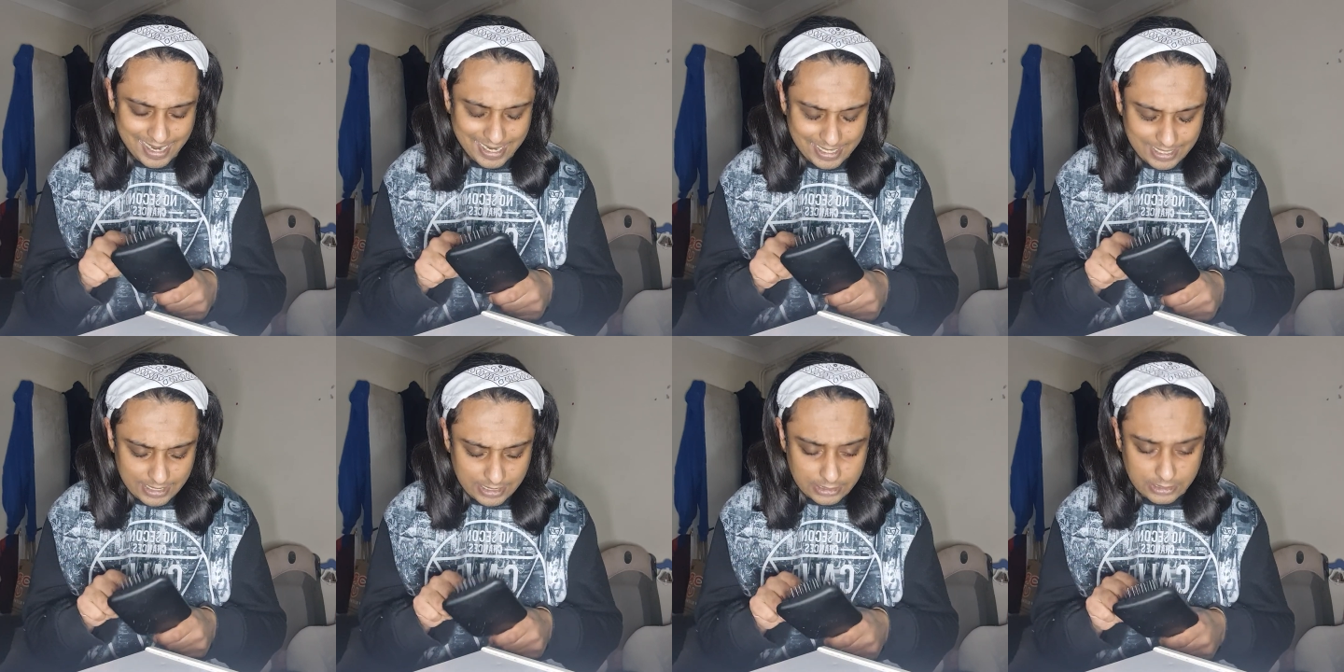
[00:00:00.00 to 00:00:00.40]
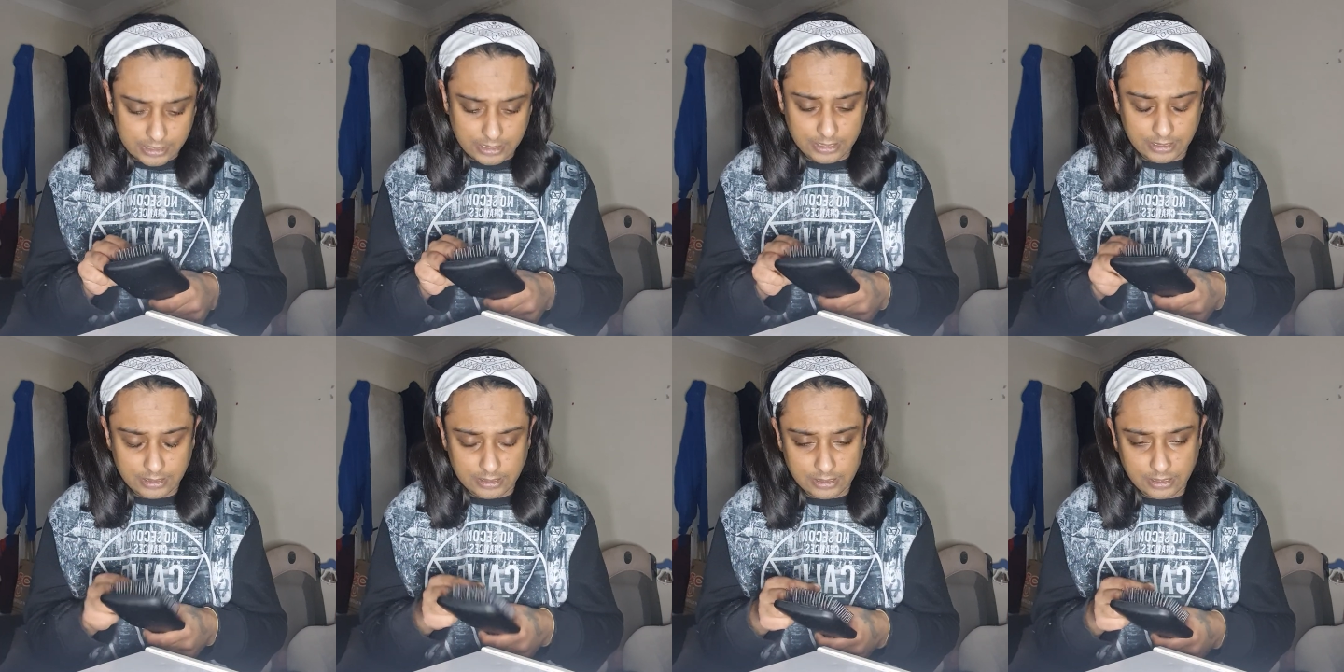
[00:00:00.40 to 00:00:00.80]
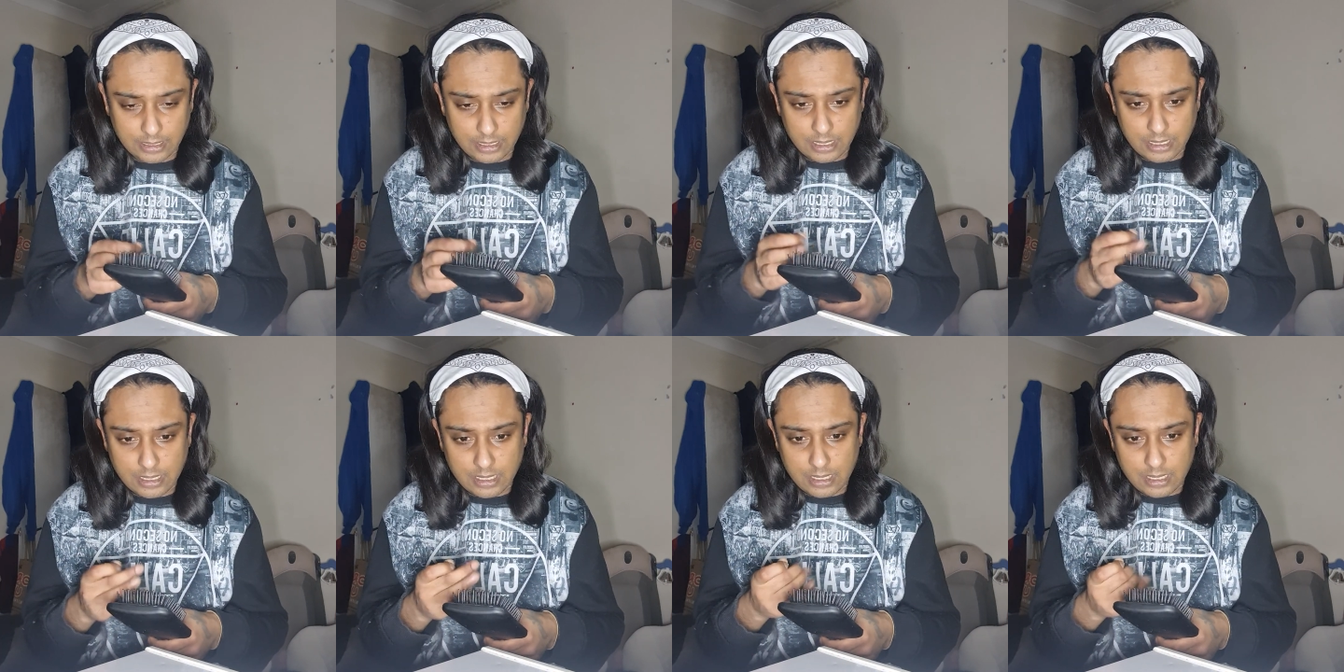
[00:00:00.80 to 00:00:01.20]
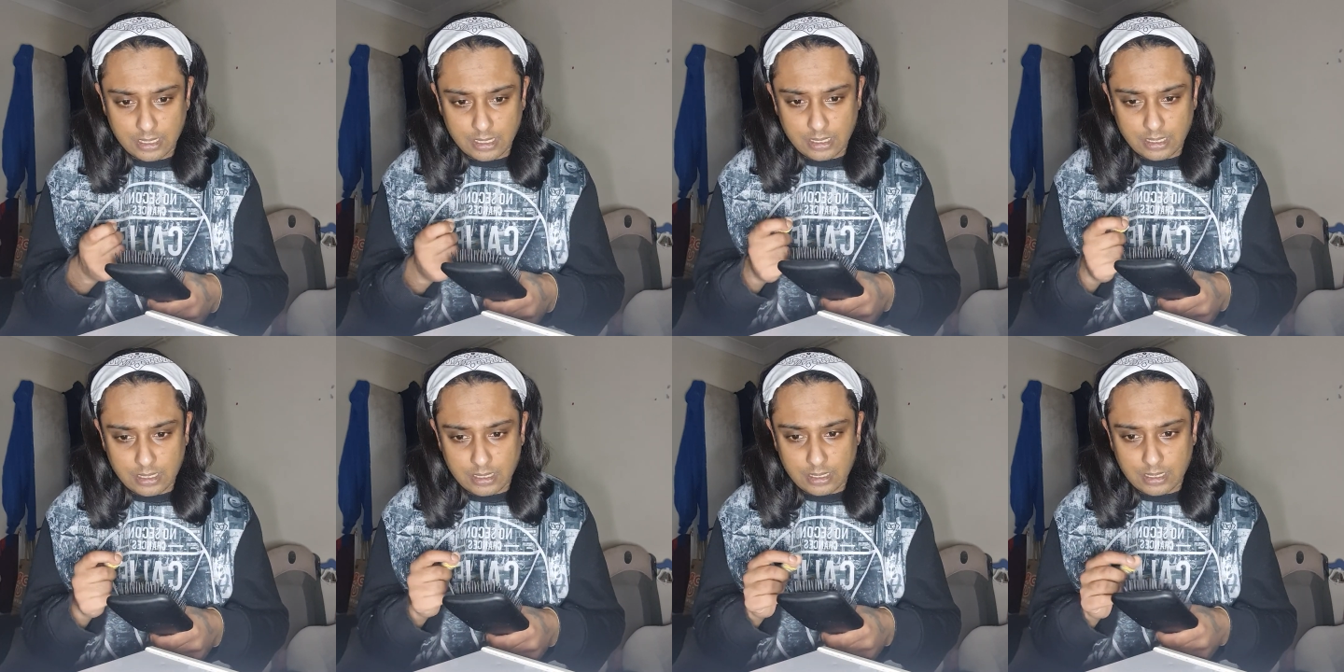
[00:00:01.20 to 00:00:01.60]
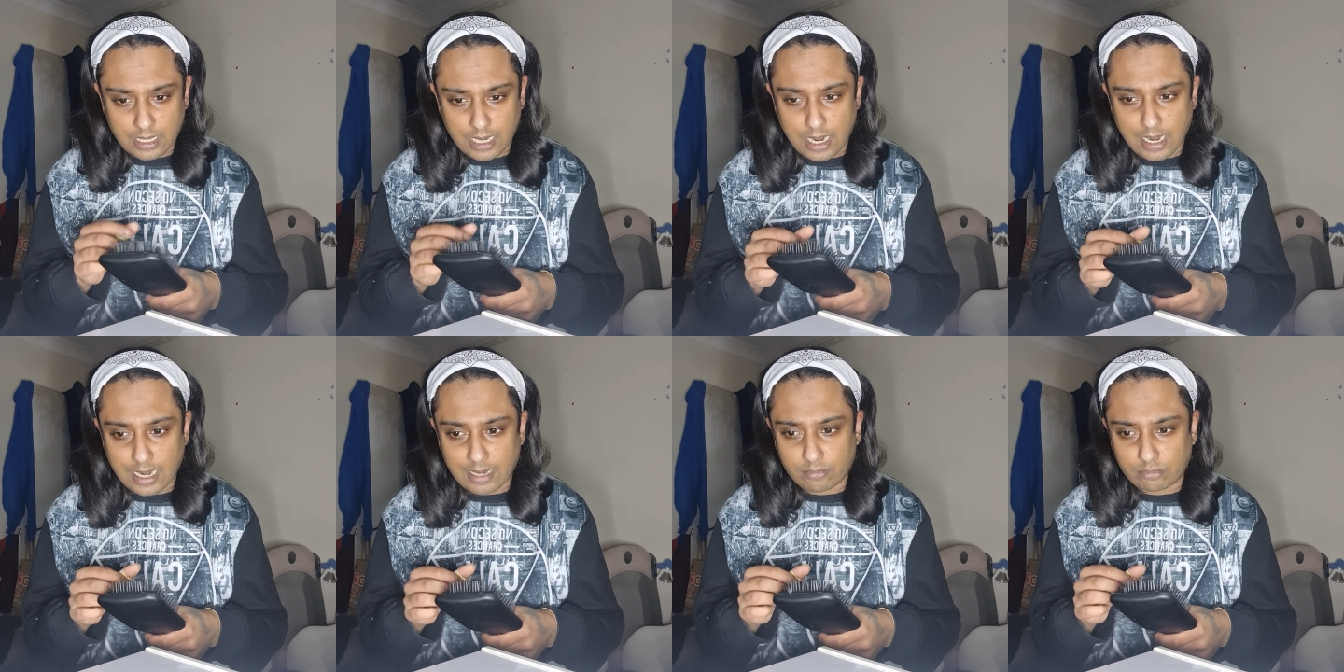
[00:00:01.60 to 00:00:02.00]
hated
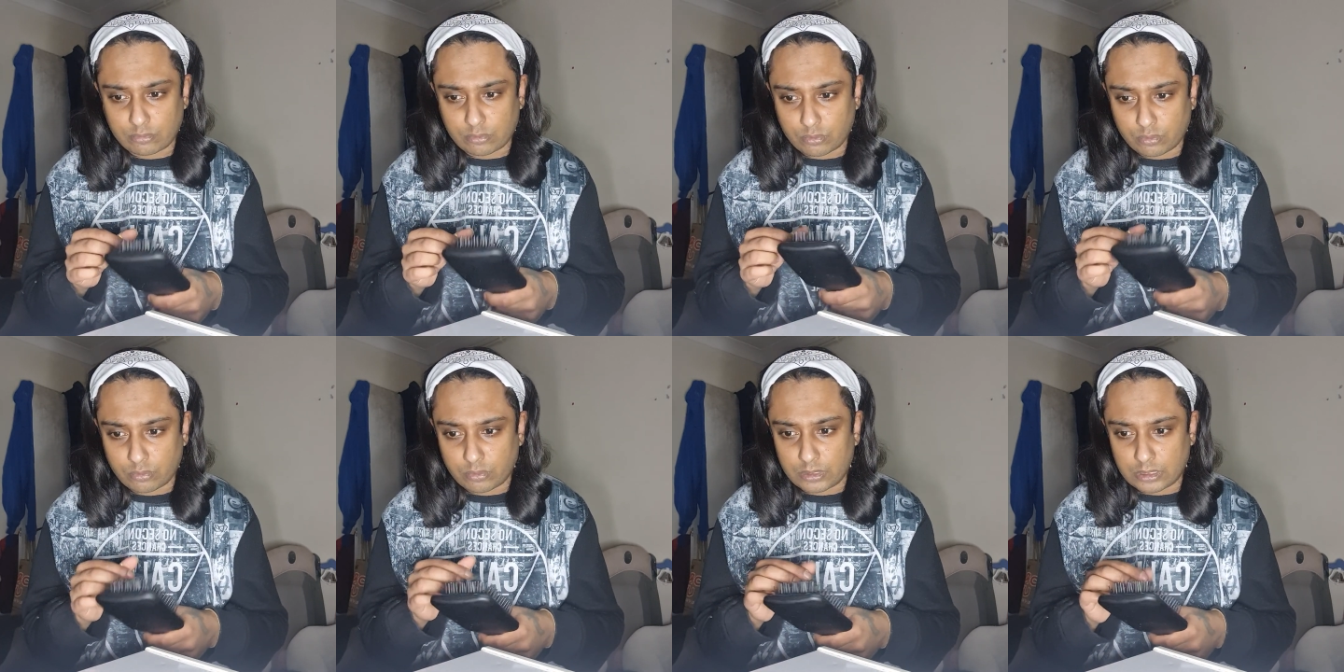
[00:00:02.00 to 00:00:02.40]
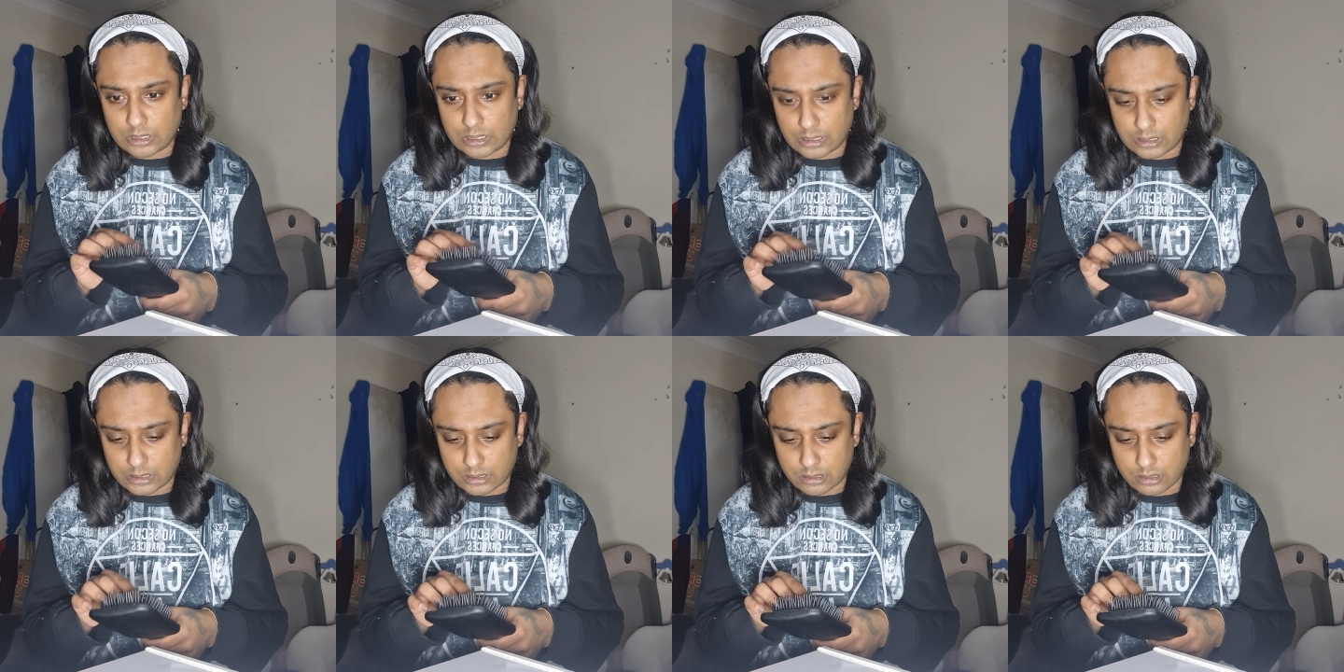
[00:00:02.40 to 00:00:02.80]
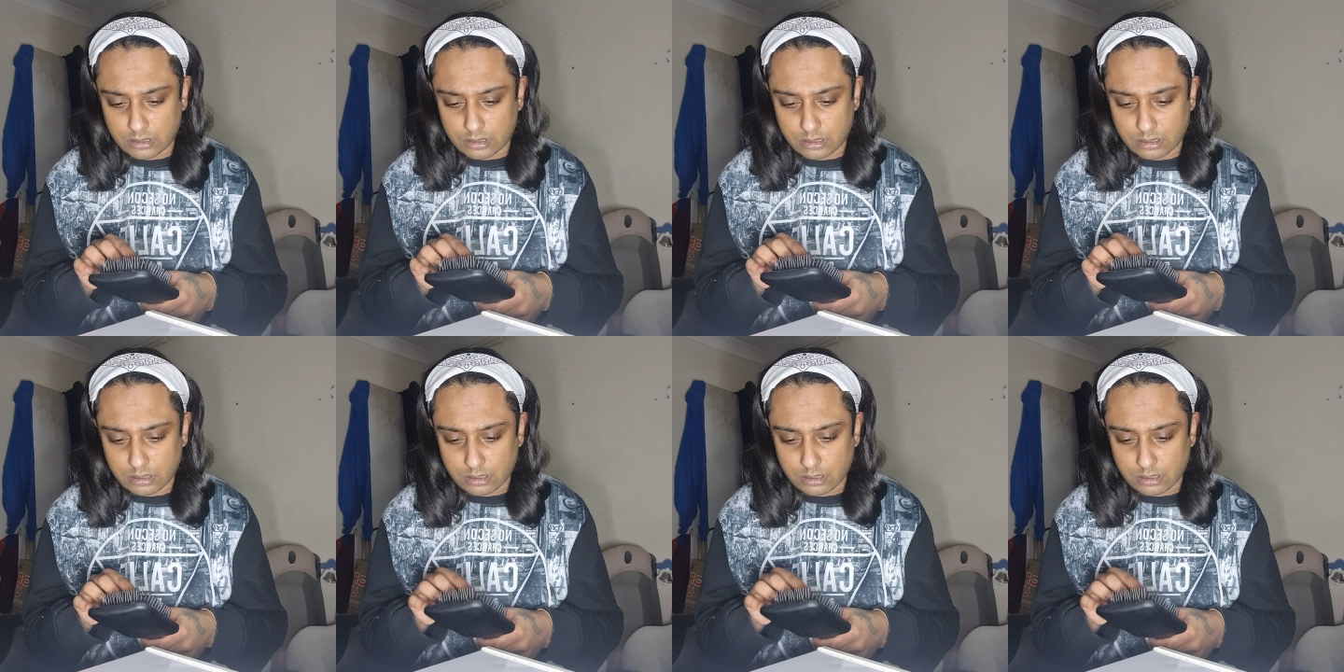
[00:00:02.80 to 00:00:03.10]
loud noises,